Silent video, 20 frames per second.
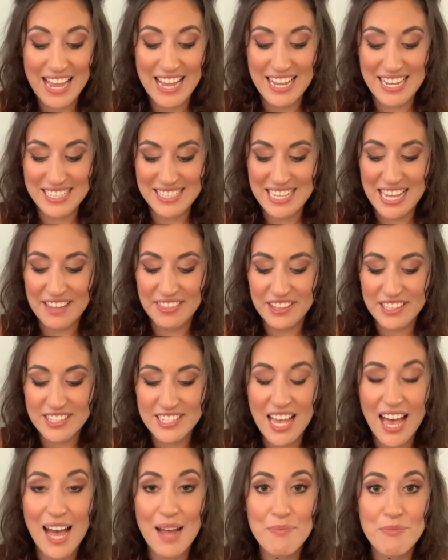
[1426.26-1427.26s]
It's at the
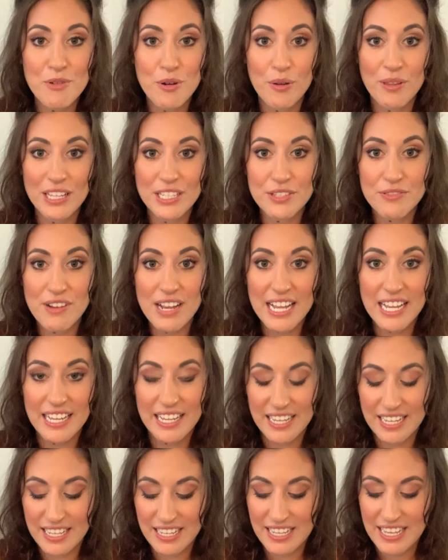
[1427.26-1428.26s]
top row, that's
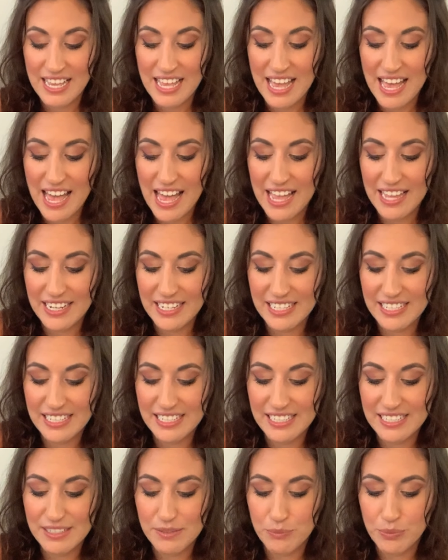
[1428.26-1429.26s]
right.
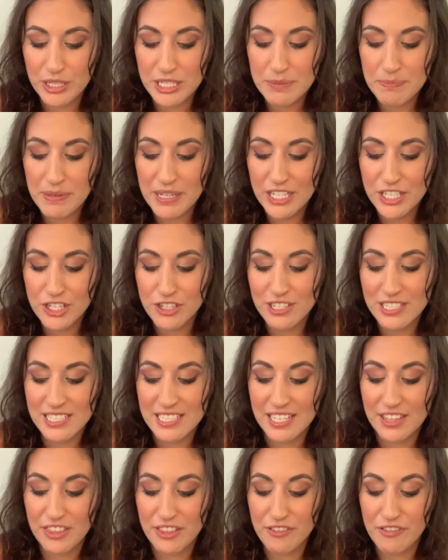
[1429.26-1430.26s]
And which picture is
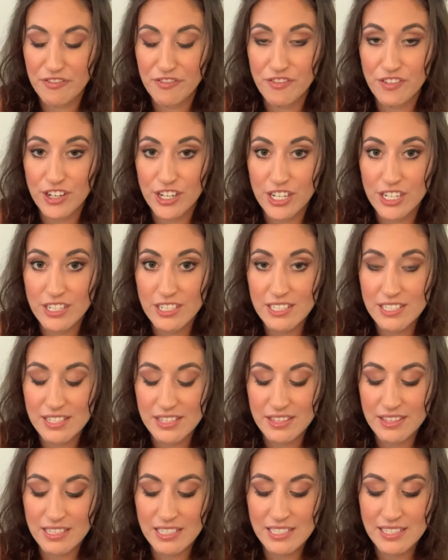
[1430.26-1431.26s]
it? The first,
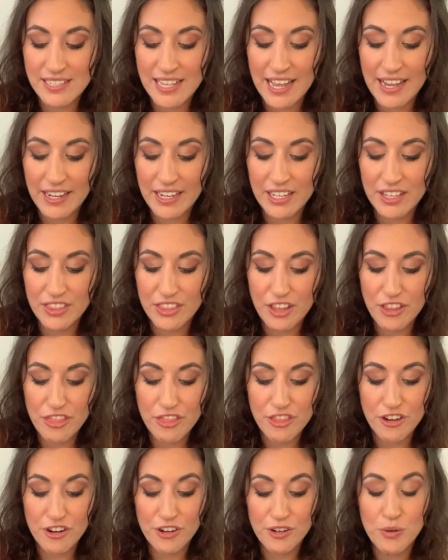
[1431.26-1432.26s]
the second, the
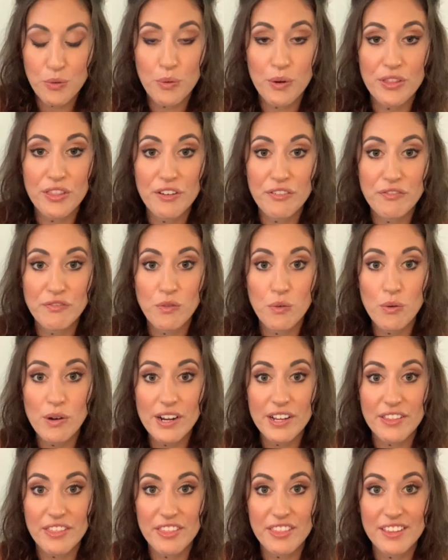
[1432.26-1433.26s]
third, or the
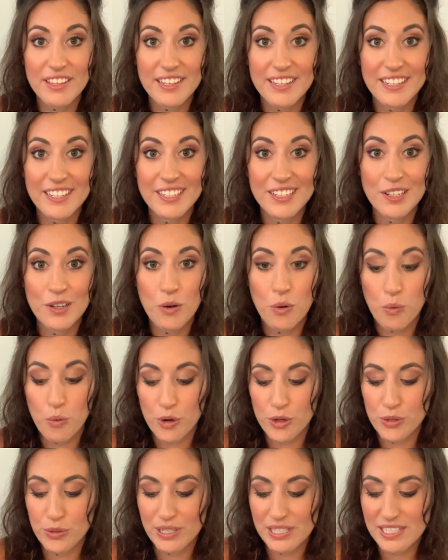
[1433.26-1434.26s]
fourth? Or
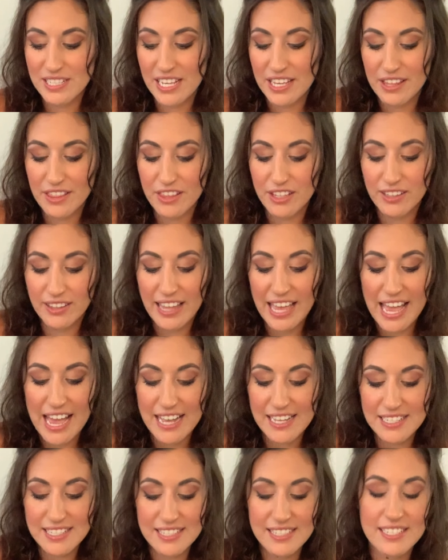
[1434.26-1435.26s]
you can say the
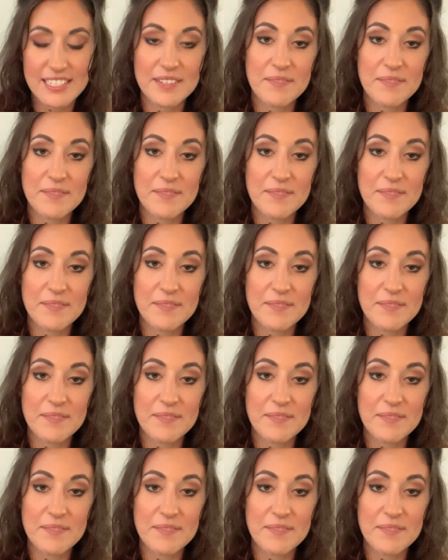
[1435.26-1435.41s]
last.